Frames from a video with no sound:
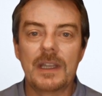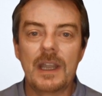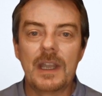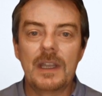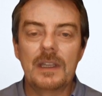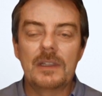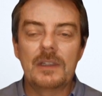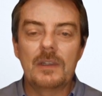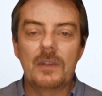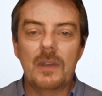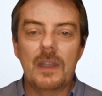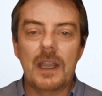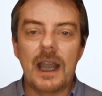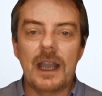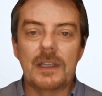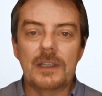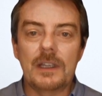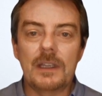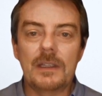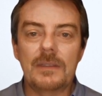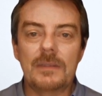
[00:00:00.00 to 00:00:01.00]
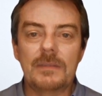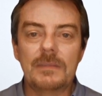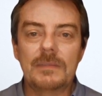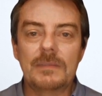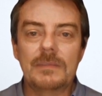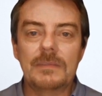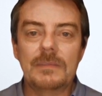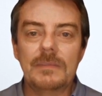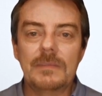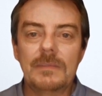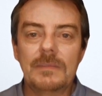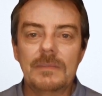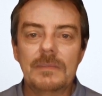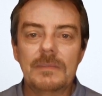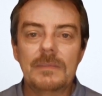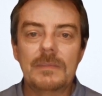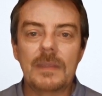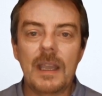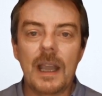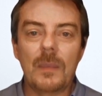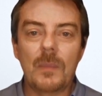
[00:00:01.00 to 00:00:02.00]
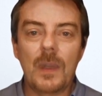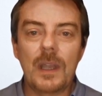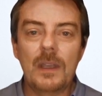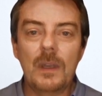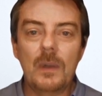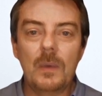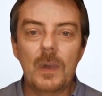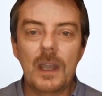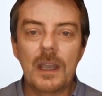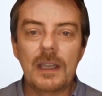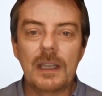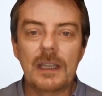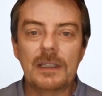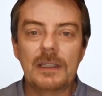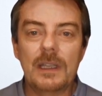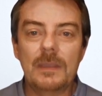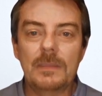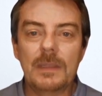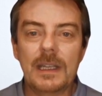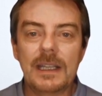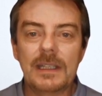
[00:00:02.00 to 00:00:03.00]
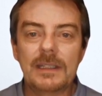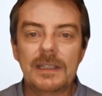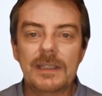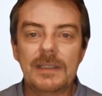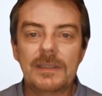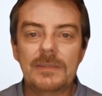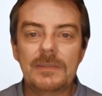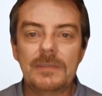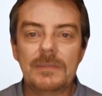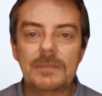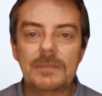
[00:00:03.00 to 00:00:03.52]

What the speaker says: task creation and when the work is completed.